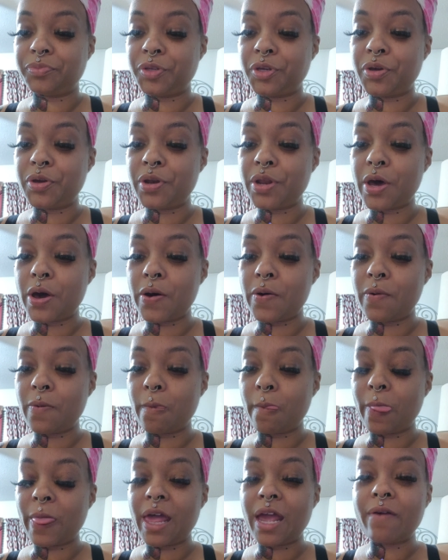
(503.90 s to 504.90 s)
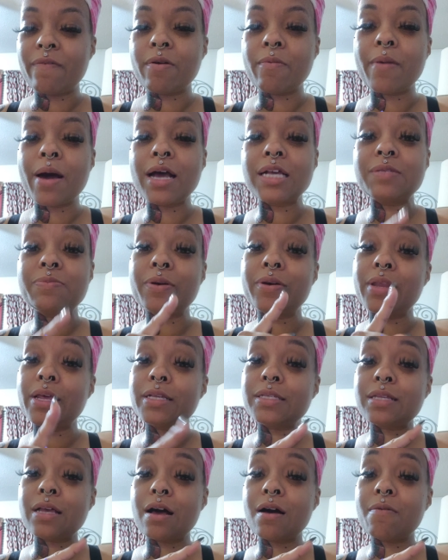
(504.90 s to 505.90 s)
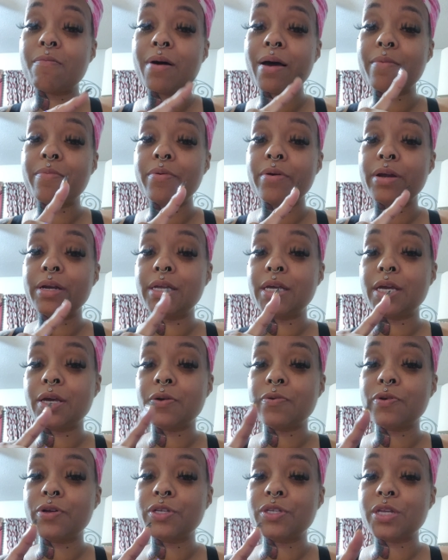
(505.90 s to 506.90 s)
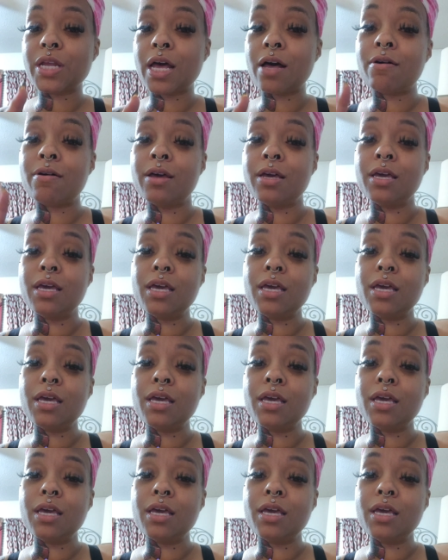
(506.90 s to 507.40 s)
You know, it reminds me of that song by Brandy and Chris Brown.